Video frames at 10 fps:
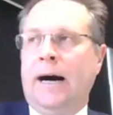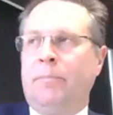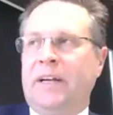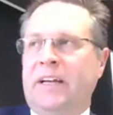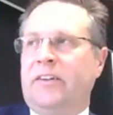
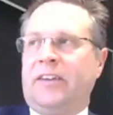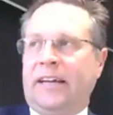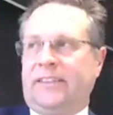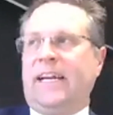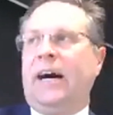because it
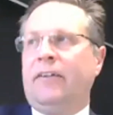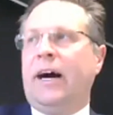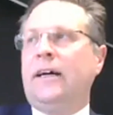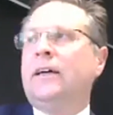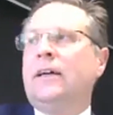does
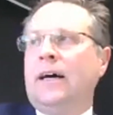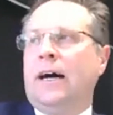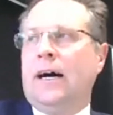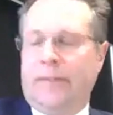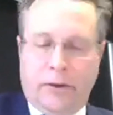cover
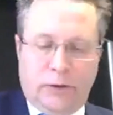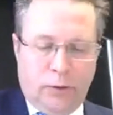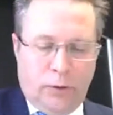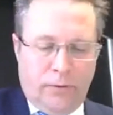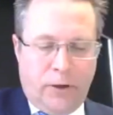those
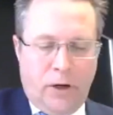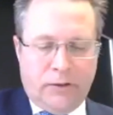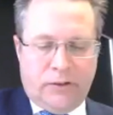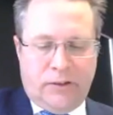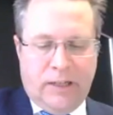sort of
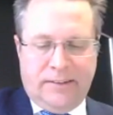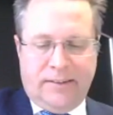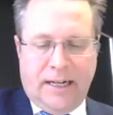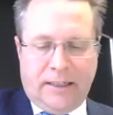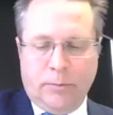costs as
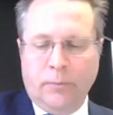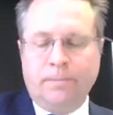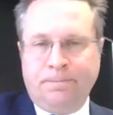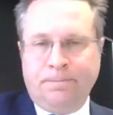deductible.